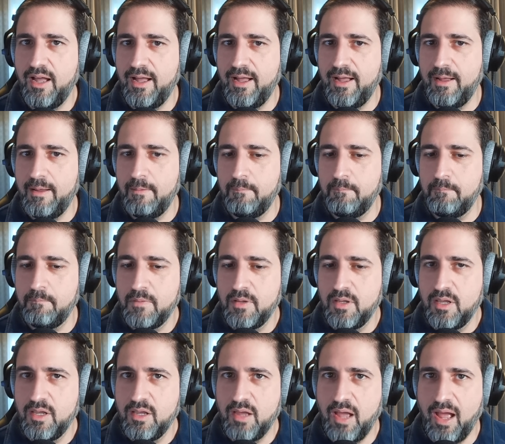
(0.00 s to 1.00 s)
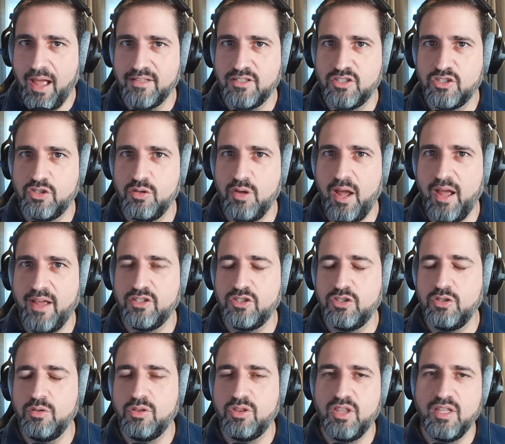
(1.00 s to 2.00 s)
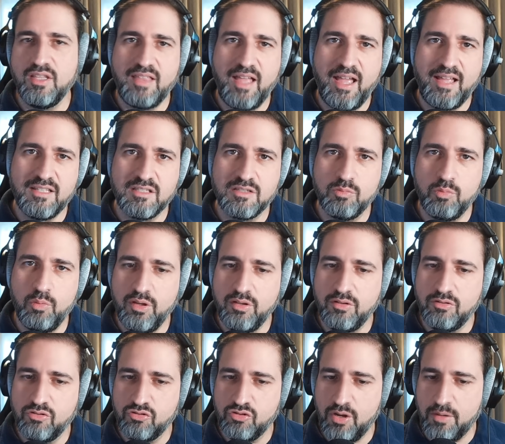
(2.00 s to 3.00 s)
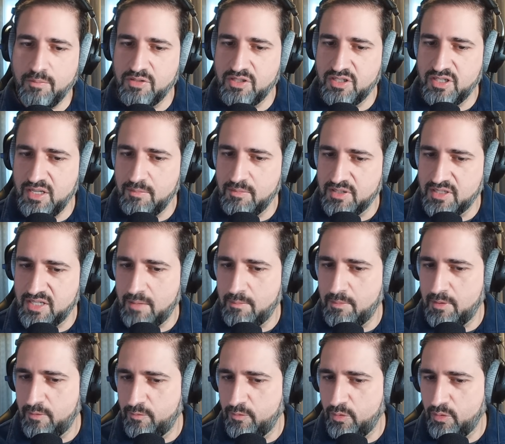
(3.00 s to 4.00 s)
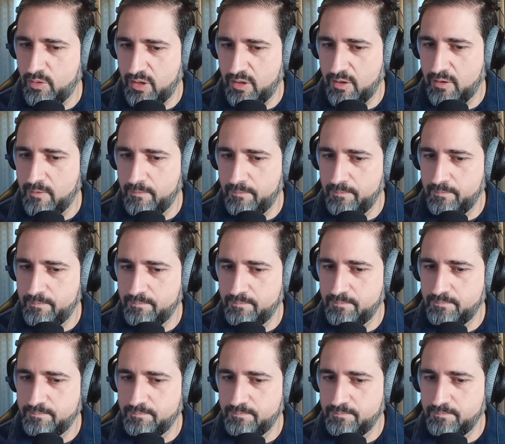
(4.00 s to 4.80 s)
I do think that's what Trump's team is aiming for here.